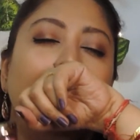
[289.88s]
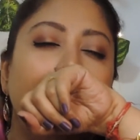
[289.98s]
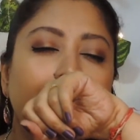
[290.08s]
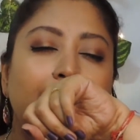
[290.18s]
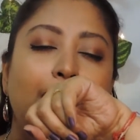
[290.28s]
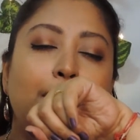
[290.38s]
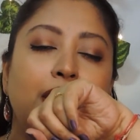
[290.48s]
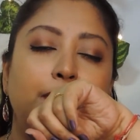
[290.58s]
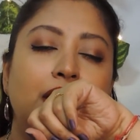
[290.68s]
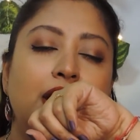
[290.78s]
Even there
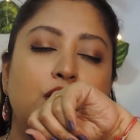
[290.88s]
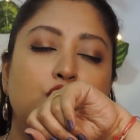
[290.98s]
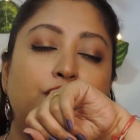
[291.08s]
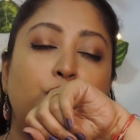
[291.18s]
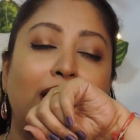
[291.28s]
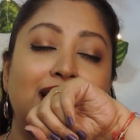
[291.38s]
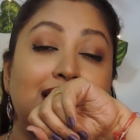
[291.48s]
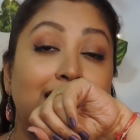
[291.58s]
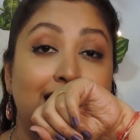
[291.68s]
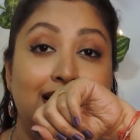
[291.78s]
might be a hint of white
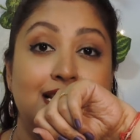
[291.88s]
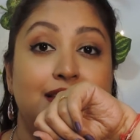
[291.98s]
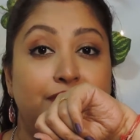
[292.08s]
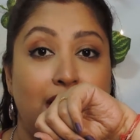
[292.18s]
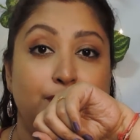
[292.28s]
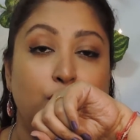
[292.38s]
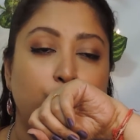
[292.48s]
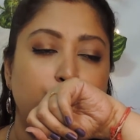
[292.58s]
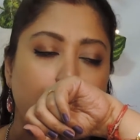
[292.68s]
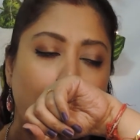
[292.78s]
lilies if I am
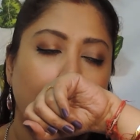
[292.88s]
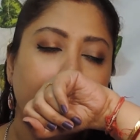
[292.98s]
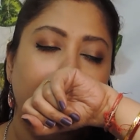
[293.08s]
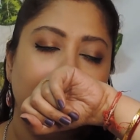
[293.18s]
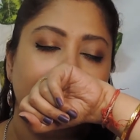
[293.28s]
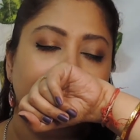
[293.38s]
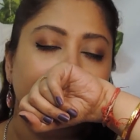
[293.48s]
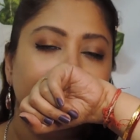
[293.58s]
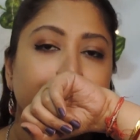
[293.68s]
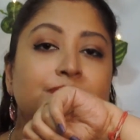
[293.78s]
not wrong, but
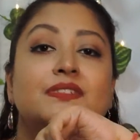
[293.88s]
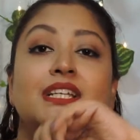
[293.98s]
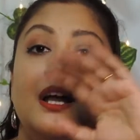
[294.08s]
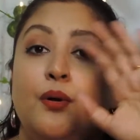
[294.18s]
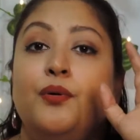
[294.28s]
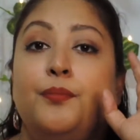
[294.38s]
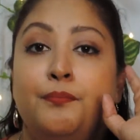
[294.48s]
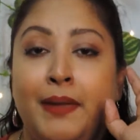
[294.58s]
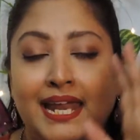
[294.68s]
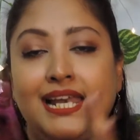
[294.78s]

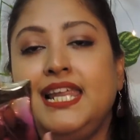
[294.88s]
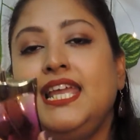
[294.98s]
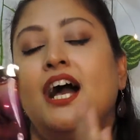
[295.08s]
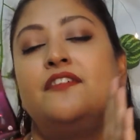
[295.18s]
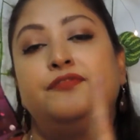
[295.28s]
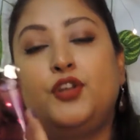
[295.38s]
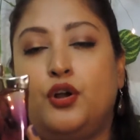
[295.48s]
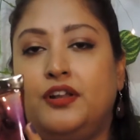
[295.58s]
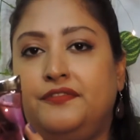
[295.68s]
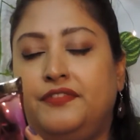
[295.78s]
Mainly a
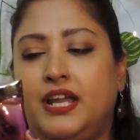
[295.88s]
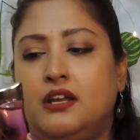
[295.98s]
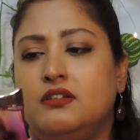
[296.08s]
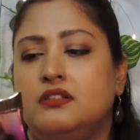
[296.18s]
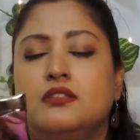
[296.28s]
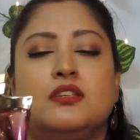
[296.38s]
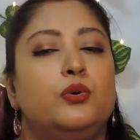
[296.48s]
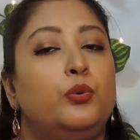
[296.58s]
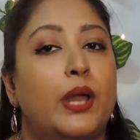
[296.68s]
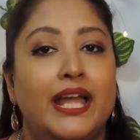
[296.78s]
floral fragrance,
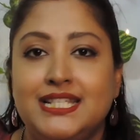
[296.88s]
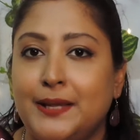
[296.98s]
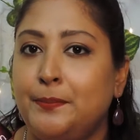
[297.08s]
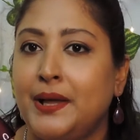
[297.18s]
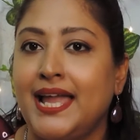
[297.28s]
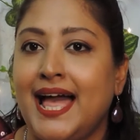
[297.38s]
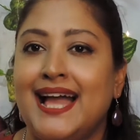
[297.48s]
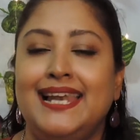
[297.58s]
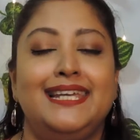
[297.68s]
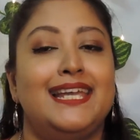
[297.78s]
right up my
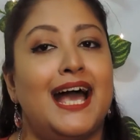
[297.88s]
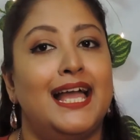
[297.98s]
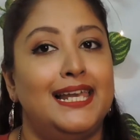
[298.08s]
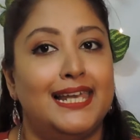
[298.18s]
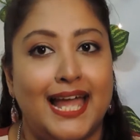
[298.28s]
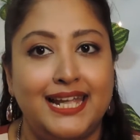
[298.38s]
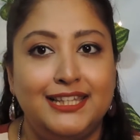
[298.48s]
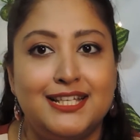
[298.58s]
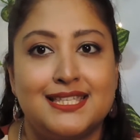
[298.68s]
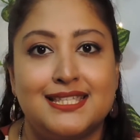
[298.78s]
alley. I
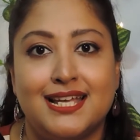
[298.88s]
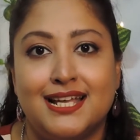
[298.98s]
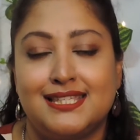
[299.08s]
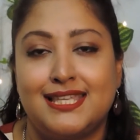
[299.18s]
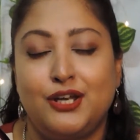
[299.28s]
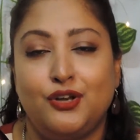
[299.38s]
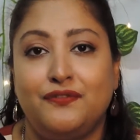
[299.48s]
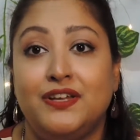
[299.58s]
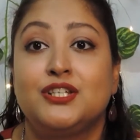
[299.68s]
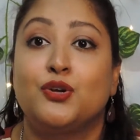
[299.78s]
like this scent
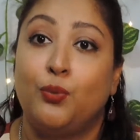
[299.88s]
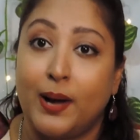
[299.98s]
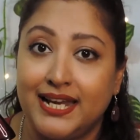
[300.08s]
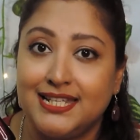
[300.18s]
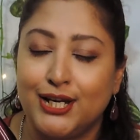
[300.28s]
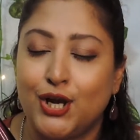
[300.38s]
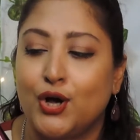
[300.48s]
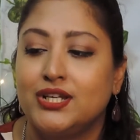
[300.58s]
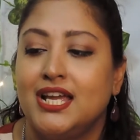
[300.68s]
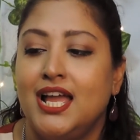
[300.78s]
of it quite a
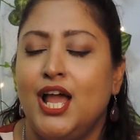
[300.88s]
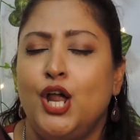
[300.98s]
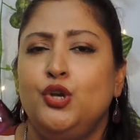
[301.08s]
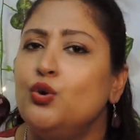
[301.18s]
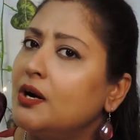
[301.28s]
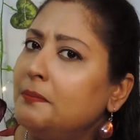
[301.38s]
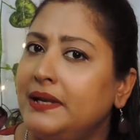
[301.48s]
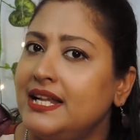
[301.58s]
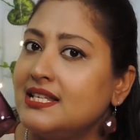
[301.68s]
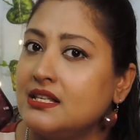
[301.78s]
lot. No
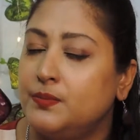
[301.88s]
complaints